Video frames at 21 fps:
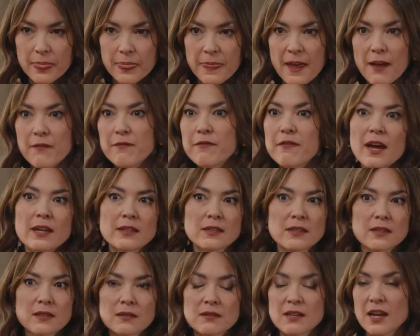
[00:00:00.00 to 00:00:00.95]
that
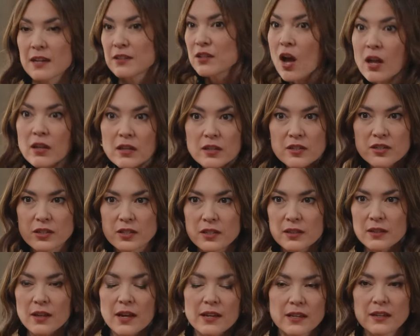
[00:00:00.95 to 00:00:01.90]
vets
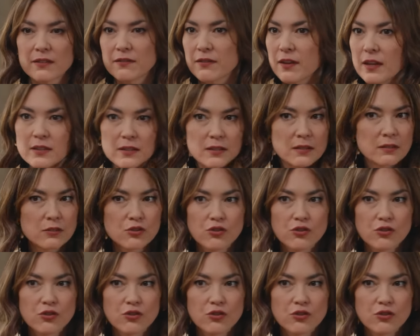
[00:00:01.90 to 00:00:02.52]
technology like it vets